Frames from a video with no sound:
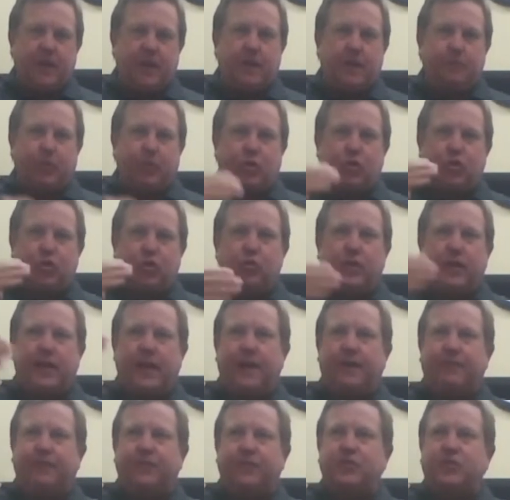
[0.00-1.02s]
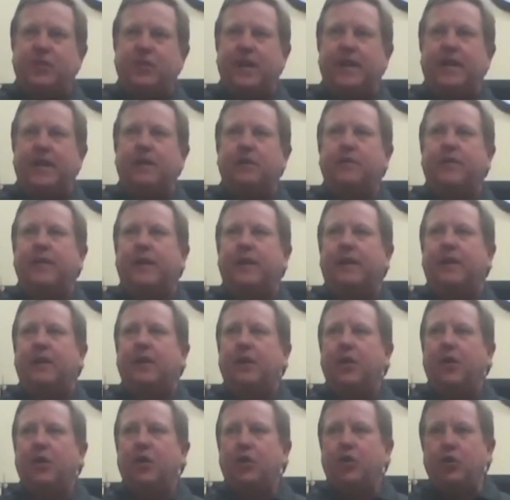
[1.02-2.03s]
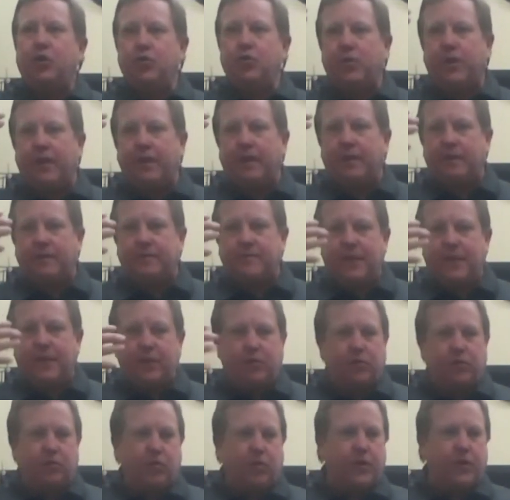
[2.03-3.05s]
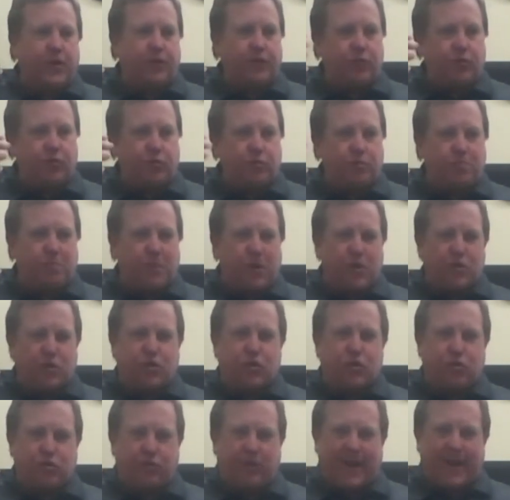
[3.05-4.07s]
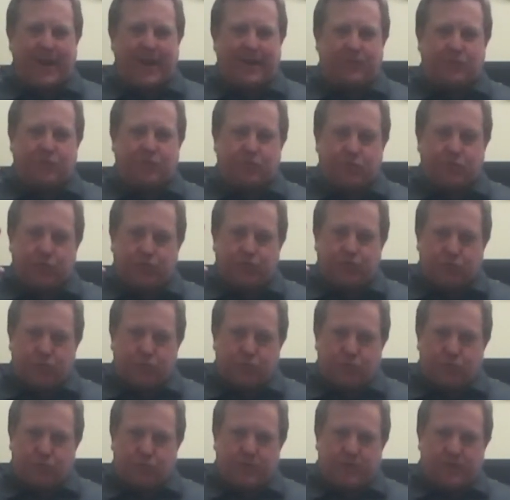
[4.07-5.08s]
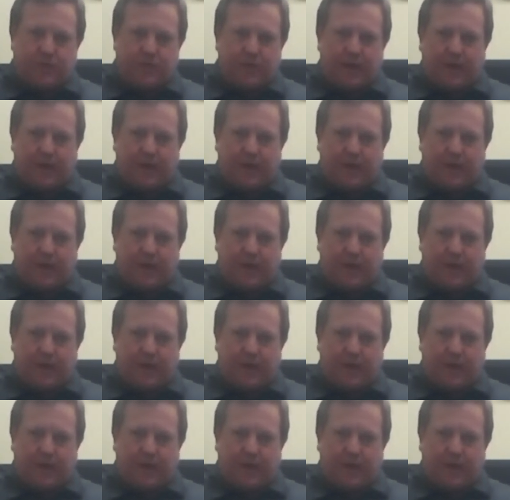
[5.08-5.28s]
But you can have a setting that you can say you're looking through marsh grass or through